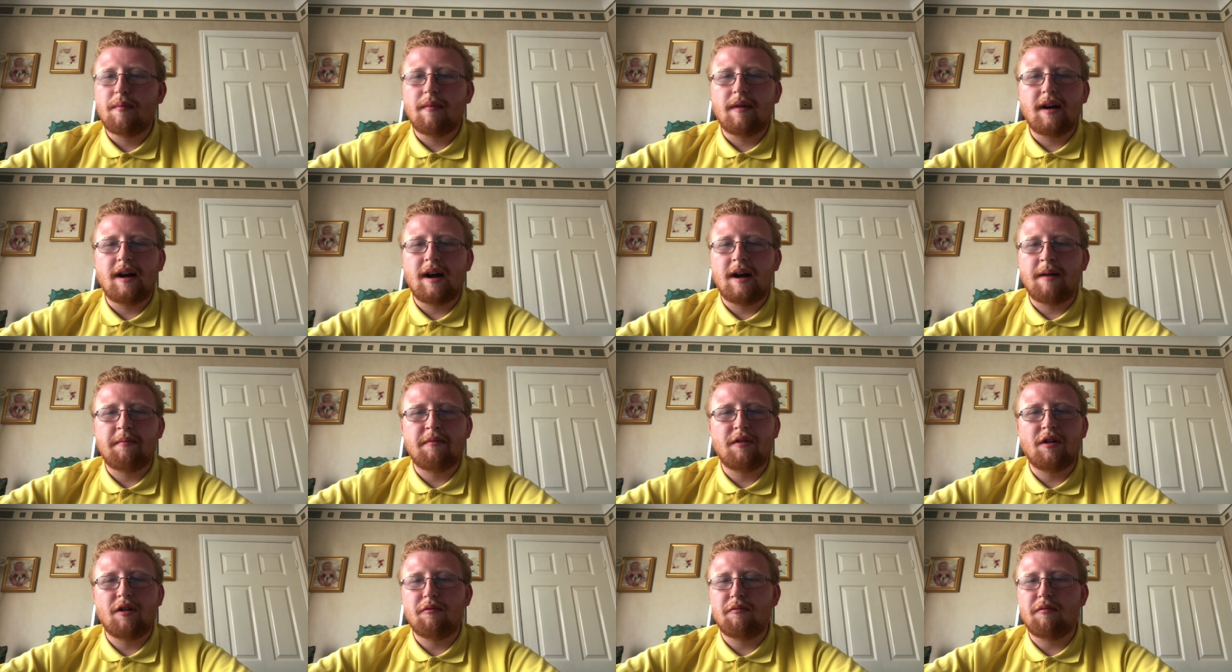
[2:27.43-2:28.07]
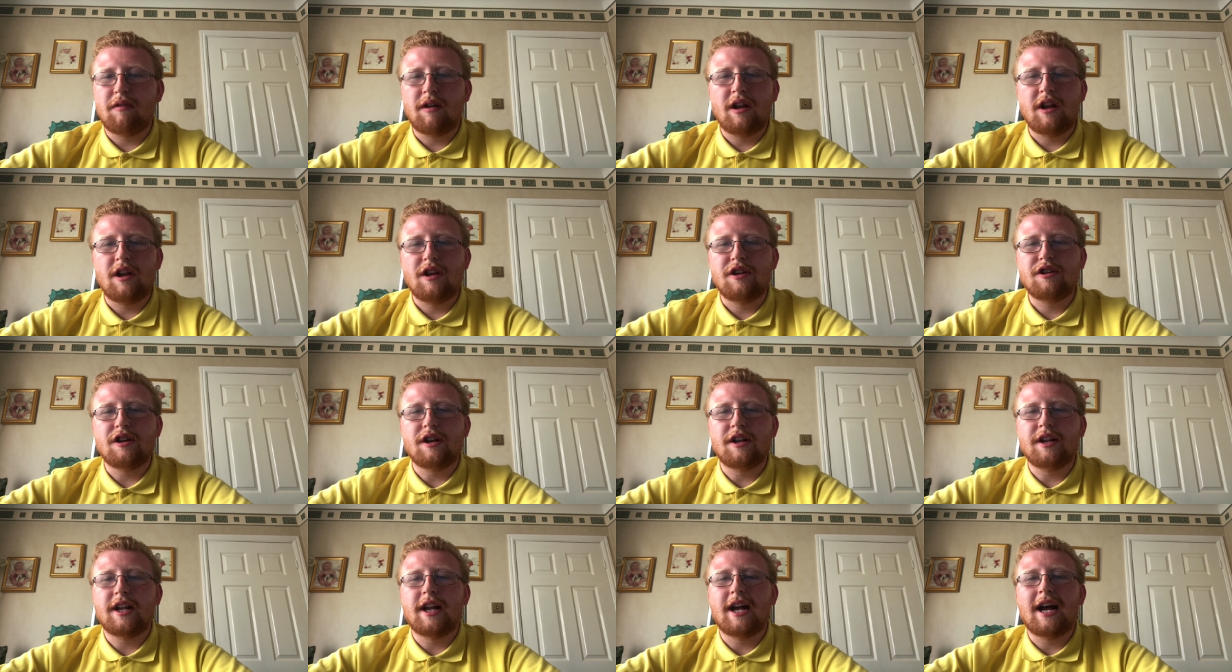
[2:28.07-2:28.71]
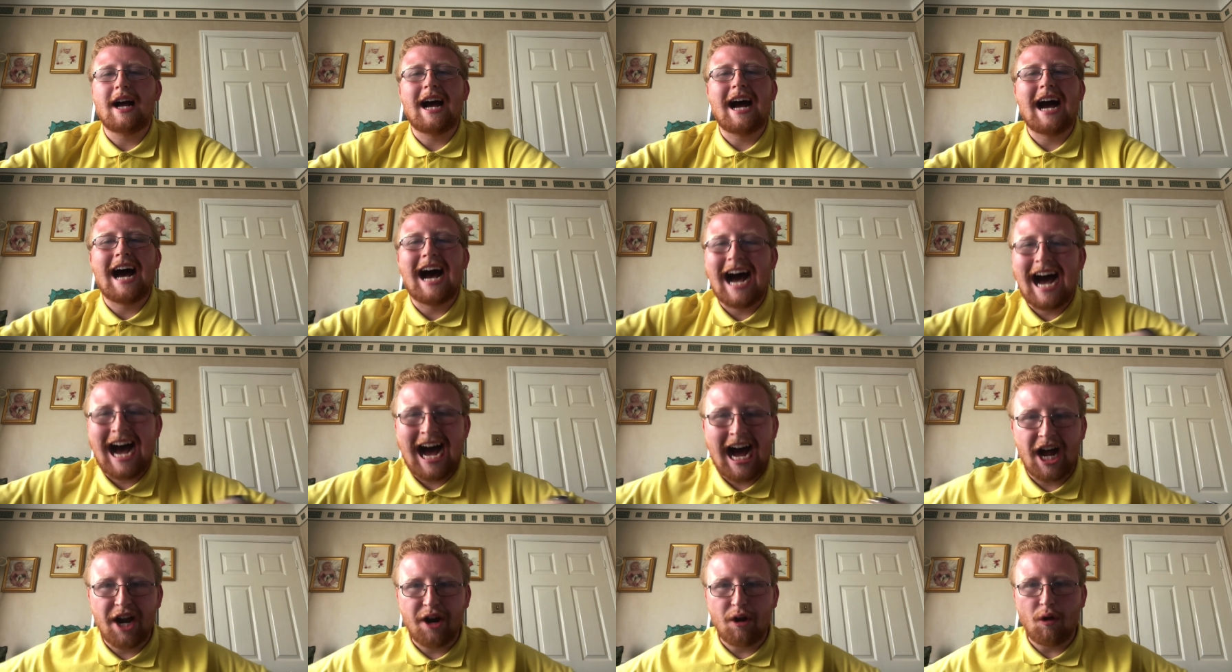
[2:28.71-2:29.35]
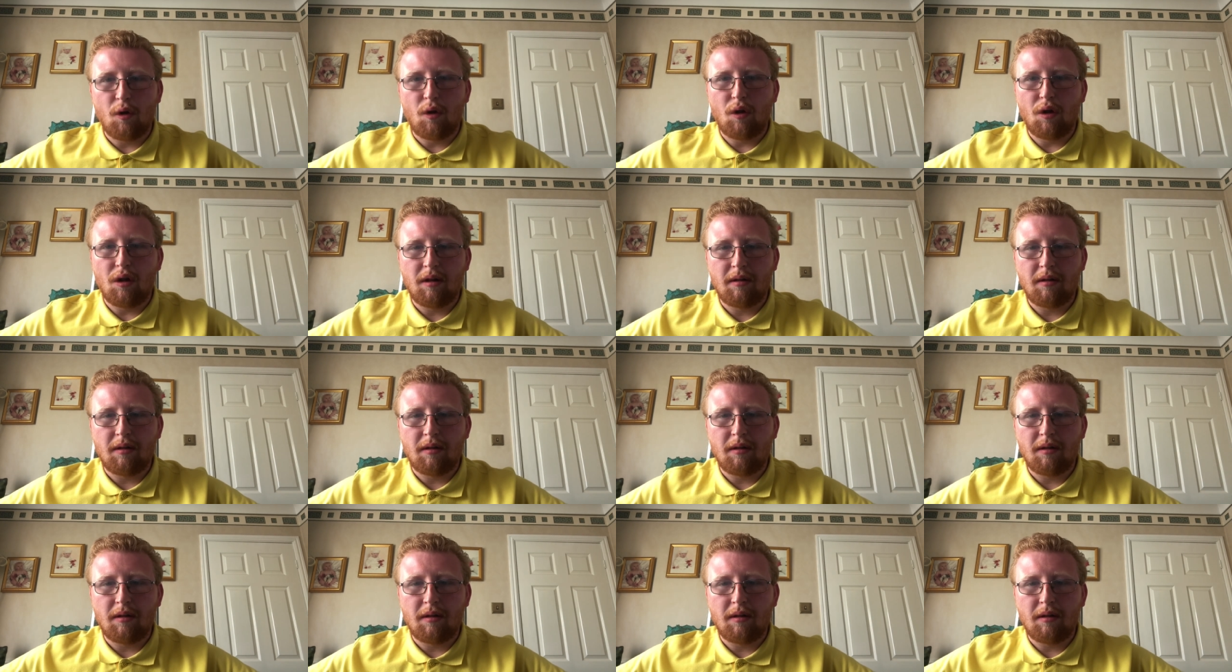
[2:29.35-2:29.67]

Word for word: I'm not religious at all.